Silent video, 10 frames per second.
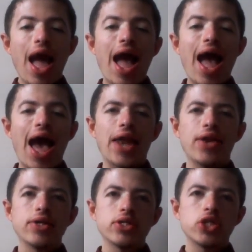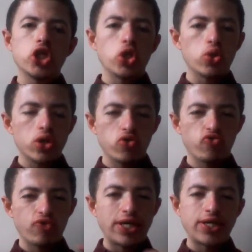and you can
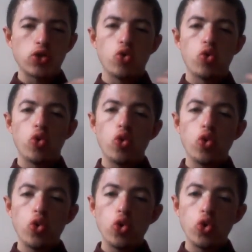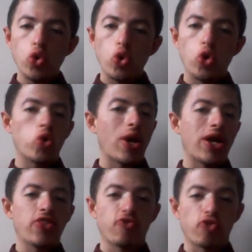read it all the way
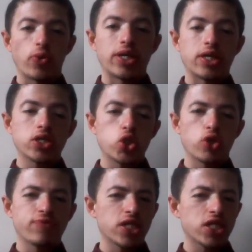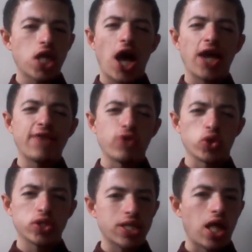through and sort of decide for
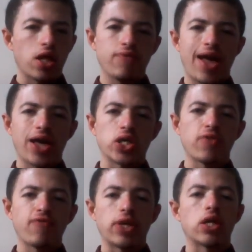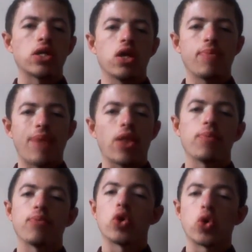yourself how you feel about the
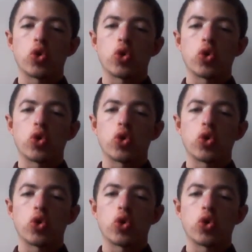book.